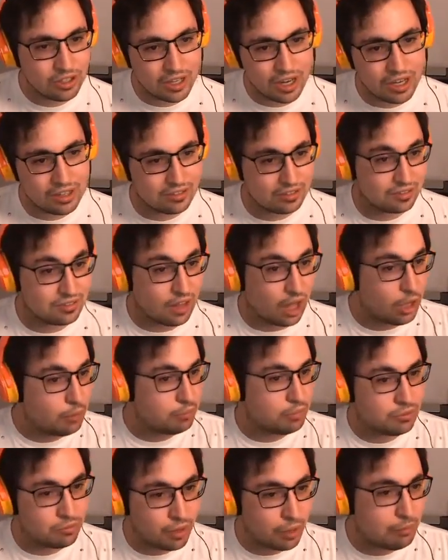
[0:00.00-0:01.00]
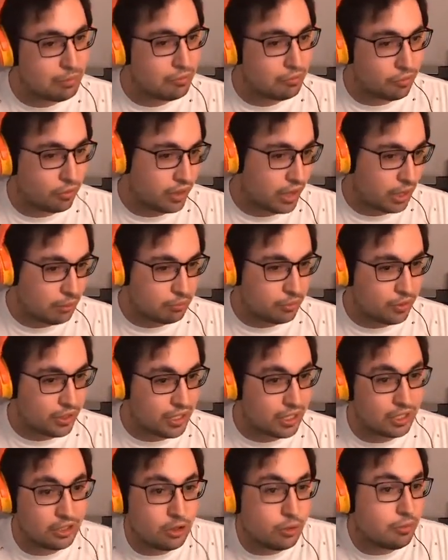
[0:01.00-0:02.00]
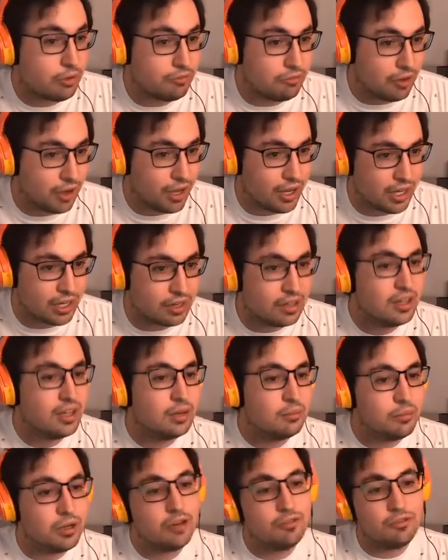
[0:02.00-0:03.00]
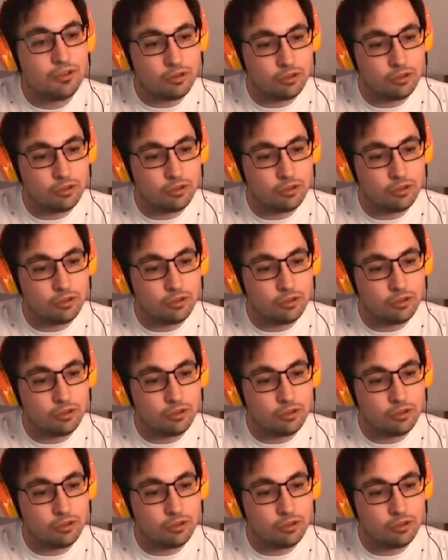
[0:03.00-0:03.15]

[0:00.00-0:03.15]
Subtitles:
So you can kind of stop right before that point and you'll be fine.